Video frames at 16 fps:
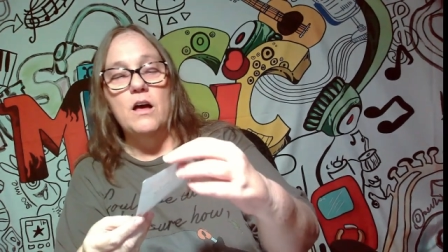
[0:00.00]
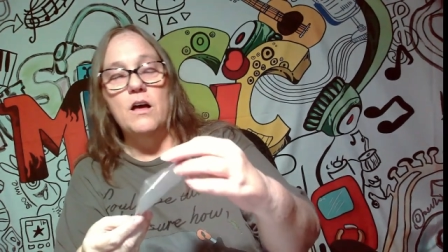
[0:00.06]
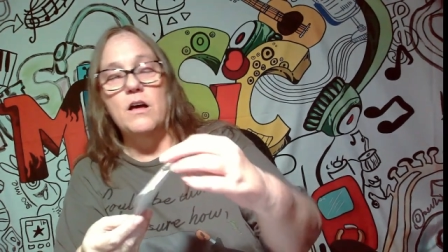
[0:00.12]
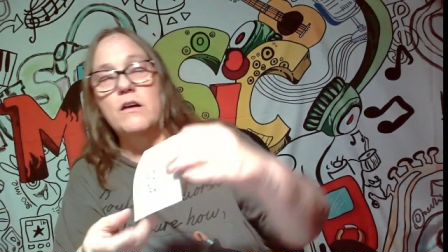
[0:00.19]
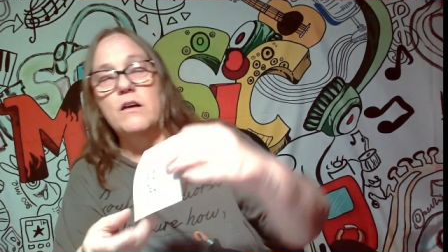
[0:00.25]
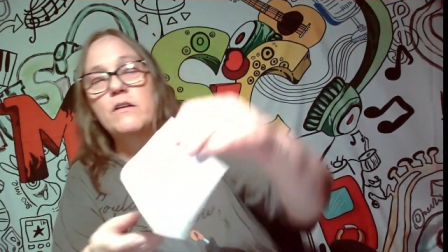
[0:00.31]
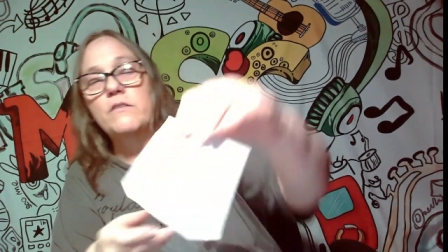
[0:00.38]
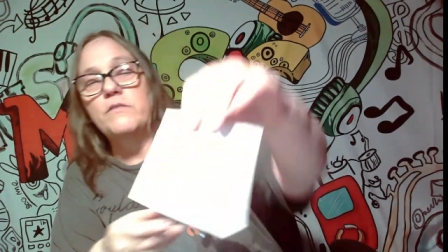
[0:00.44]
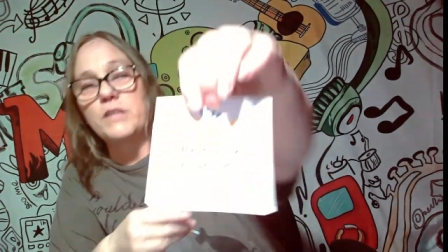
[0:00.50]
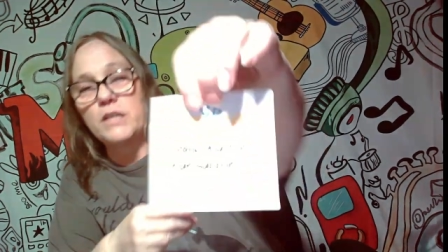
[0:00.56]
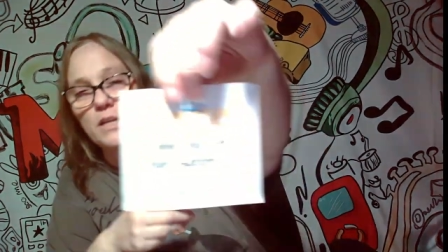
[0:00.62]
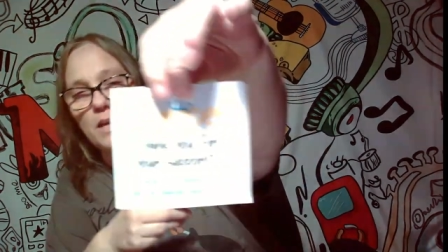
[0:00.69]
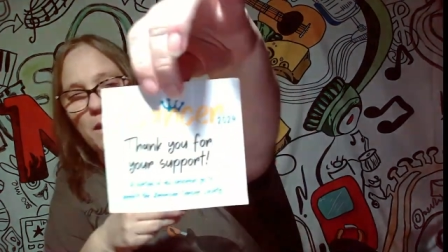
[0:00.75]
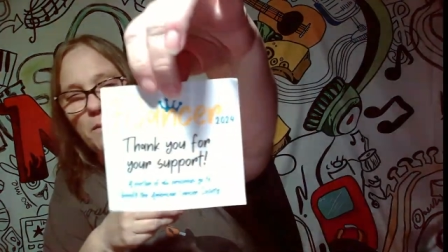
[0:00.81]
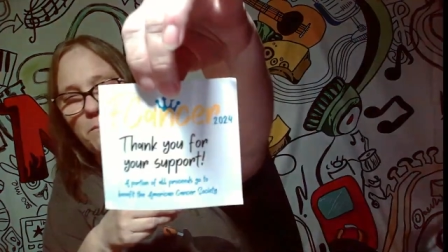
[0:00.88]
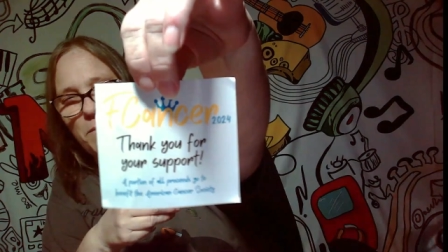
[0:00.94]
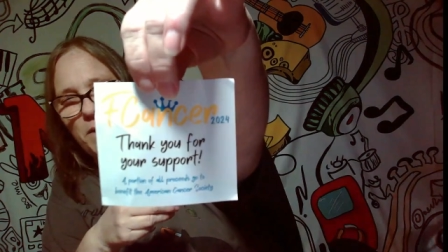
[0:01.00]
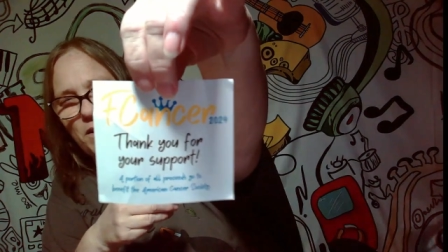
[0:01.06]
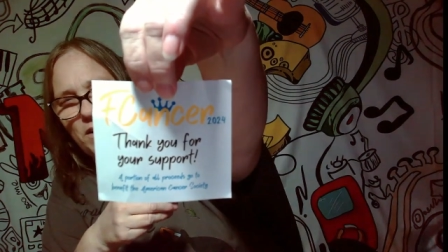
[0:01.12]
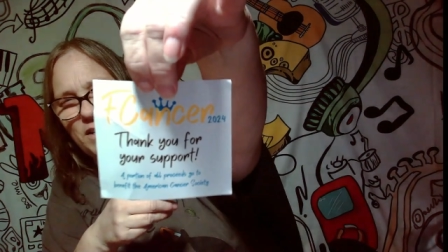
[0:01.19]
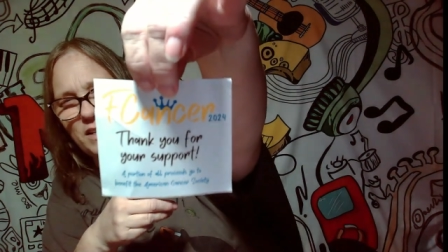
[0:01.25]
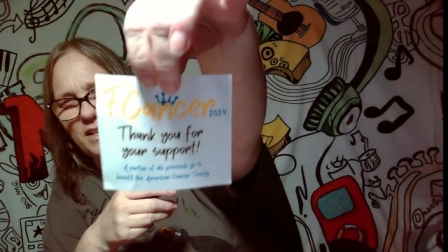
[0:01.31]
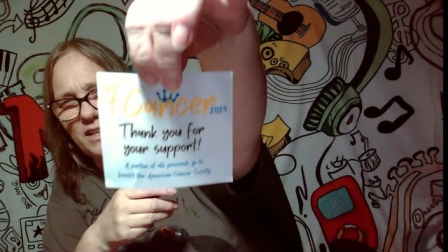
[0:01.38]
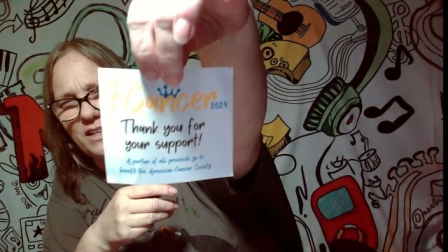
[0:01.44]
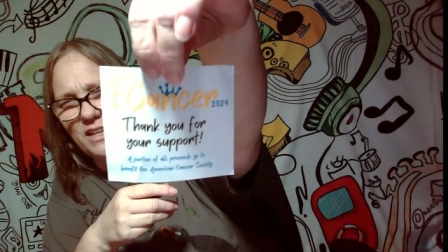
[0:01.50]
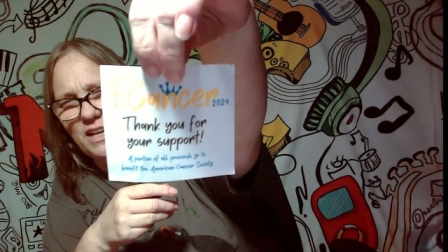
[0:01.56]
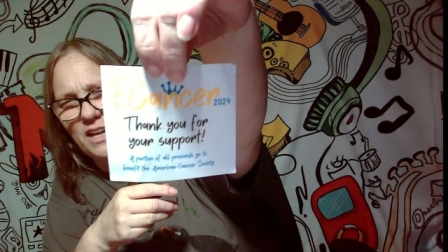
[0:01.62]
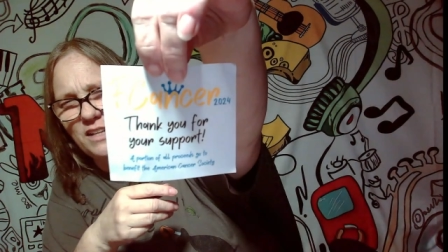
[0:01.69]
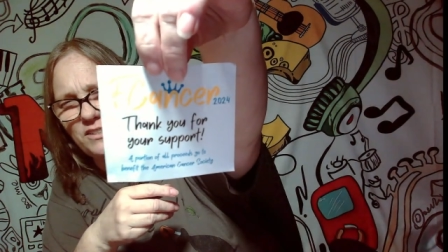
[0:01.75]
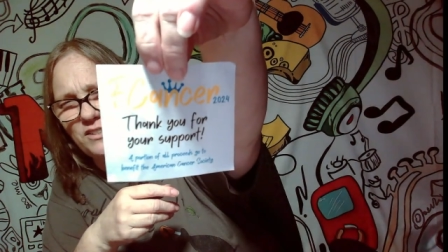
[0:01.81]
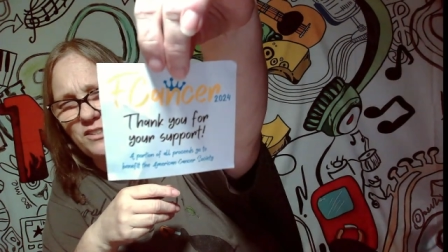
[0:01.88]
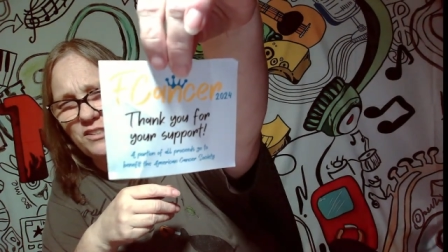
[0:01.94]
of the American
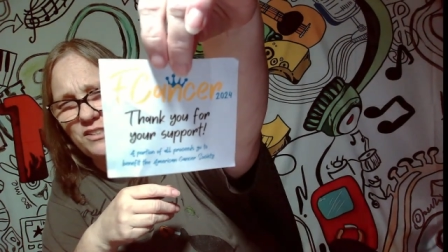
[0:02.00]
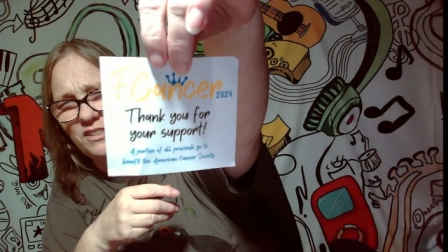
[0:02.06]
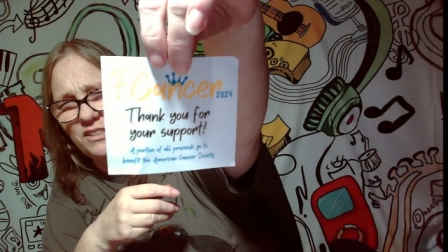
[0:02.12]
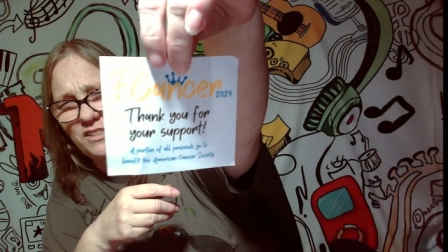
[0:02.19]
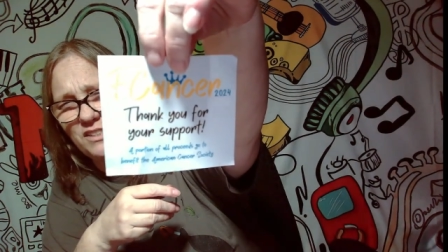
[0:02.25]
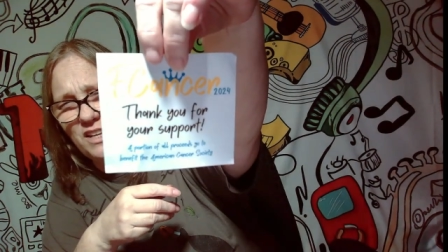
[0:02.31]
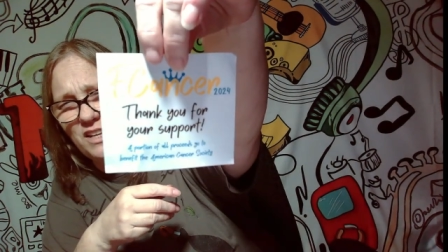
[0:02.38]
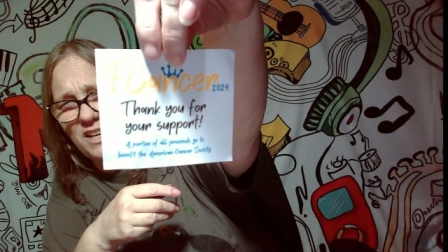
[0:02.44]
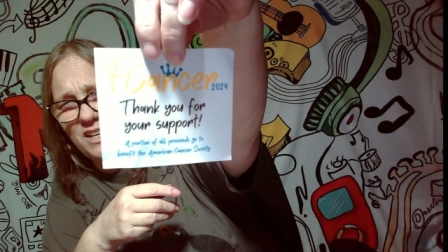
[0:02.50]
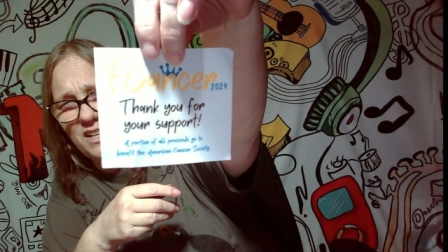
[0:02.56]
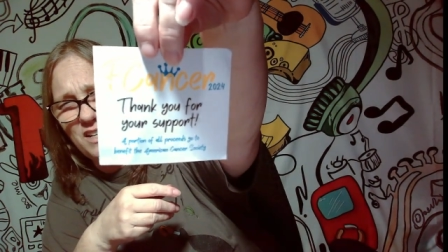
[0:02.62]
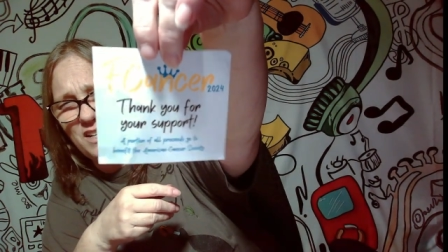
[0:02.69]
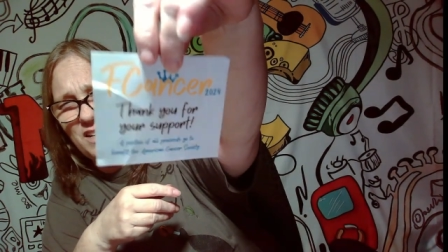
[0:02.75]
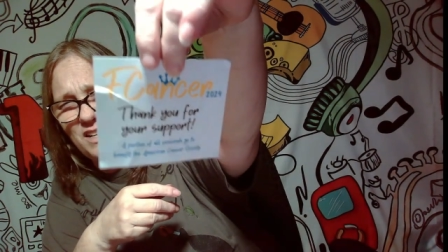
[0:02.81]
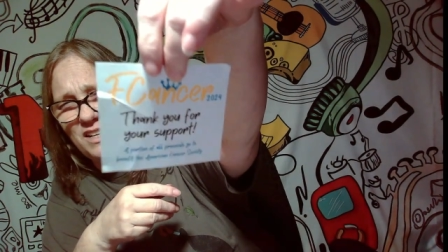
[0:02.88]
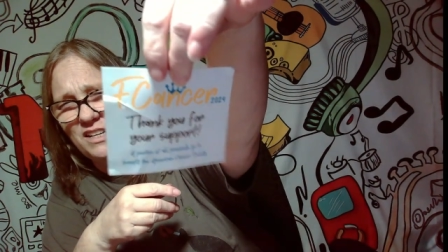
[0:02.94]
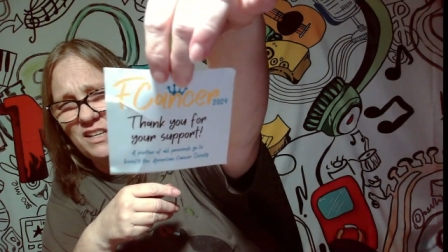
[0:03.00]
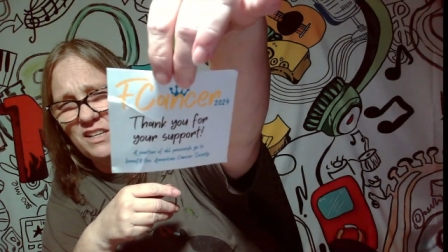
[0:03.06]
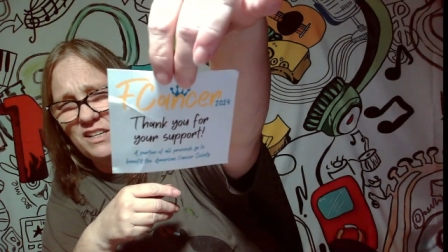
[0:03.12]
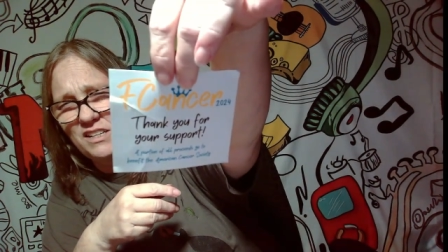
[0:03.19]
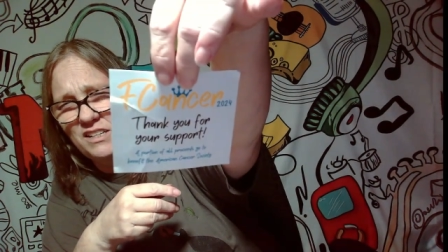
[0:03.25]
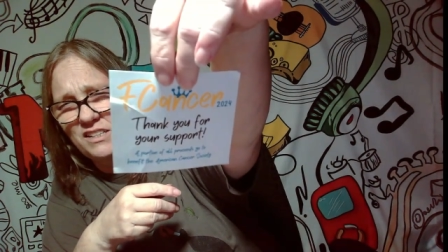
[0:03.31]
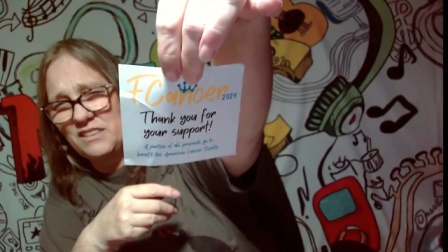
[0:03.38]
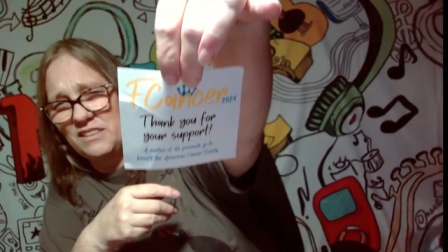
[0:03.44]
Cancer Society.